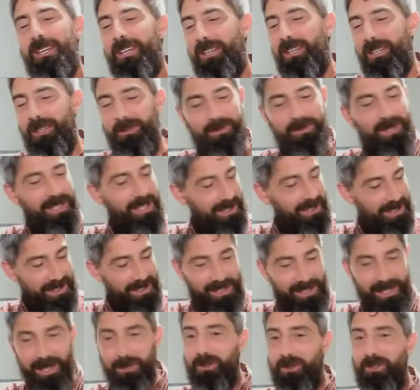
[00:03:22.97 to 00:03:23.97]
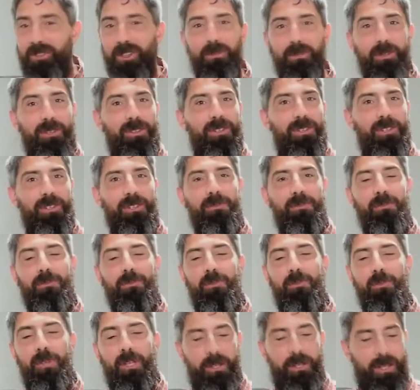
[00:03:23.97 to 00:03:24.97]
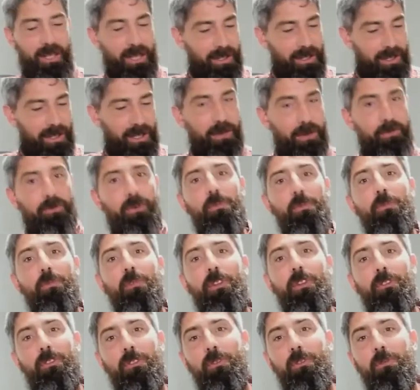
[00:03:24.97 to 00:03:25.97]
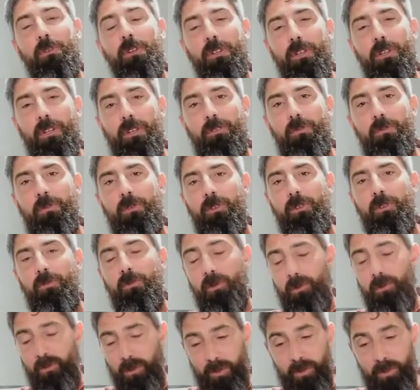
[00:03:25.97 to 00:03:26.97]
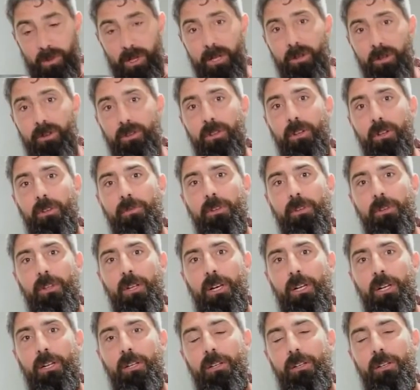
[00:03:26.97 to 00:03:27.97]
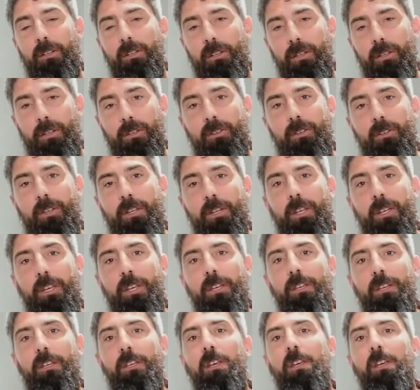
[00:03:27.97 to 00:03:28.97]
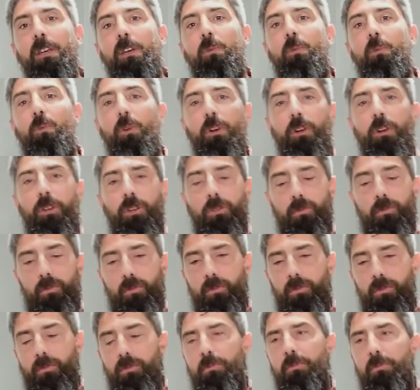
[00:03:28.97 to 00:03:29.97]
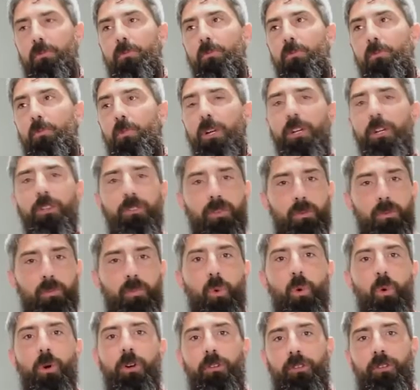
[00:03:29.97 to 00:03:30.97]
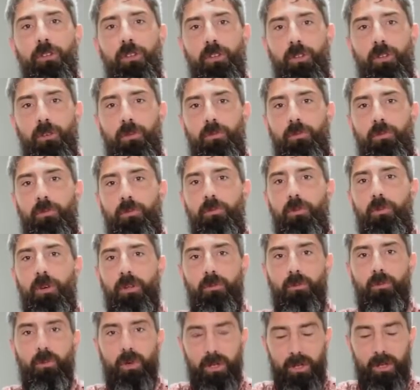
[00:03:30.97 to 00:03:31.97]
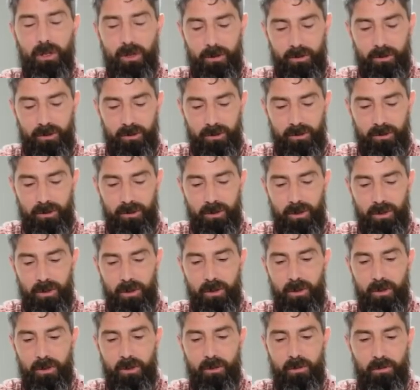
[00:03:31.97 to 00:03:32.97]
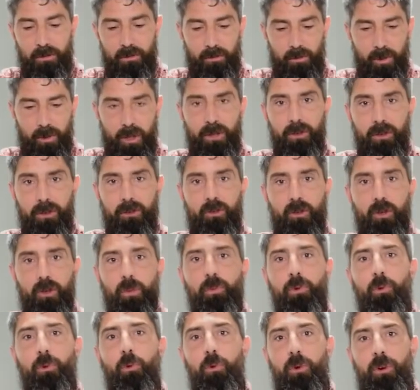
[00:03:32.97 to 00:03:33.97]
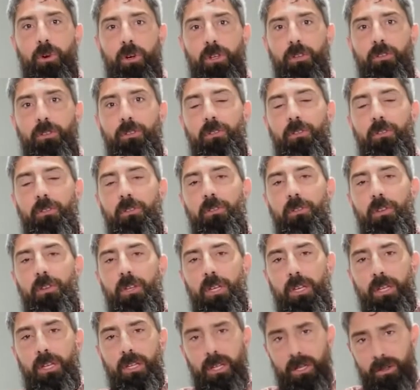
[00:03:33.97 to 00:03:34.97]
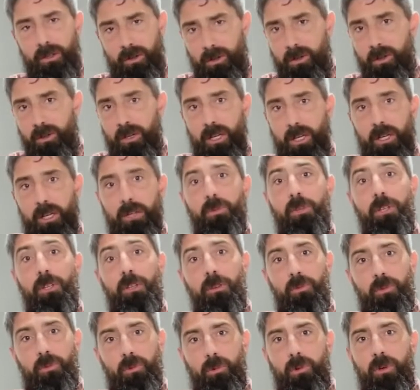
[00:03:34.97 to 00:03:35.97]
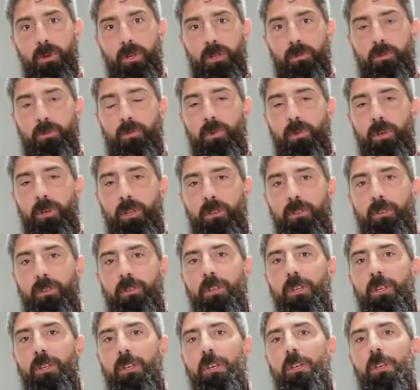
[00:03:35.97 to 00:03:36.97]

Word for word: Uh, it, it, covers everything. That, that came from listening to our customers, which we pride ourselves a lot in, and said, hey, what are you, what is important to you? What, what is, what is your priorities? And that turned out to be their priority was,